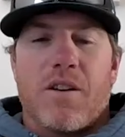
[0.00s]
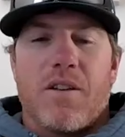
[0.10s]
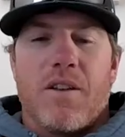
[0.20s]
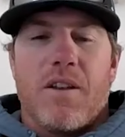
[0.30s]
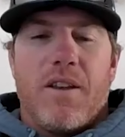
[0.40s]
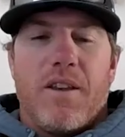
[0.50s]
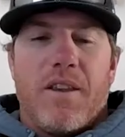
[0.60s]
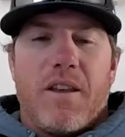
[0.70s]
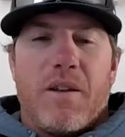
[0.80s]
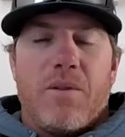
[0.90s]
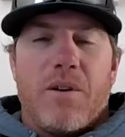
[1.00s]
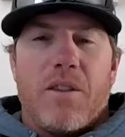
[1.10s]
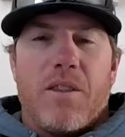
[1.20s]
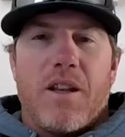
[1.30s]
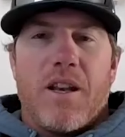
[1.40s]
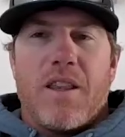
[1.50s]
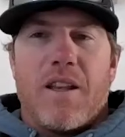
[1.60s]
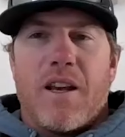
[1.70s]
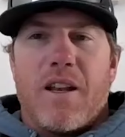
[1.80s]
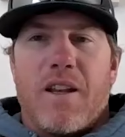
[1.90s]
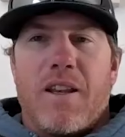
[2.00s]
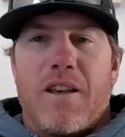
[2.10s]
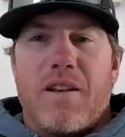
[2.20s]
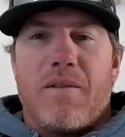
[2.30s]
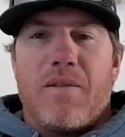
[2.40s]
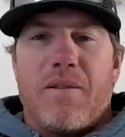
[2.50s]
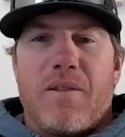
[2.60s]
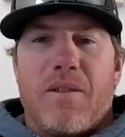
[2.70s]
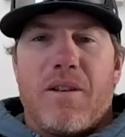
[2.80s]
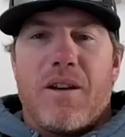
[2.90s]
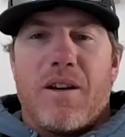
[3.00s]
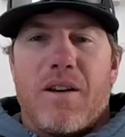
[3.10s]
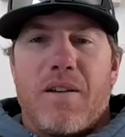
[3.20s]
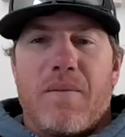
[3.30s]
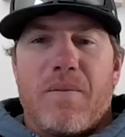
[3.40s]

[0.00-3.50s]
And and one, the day that I did get, uh,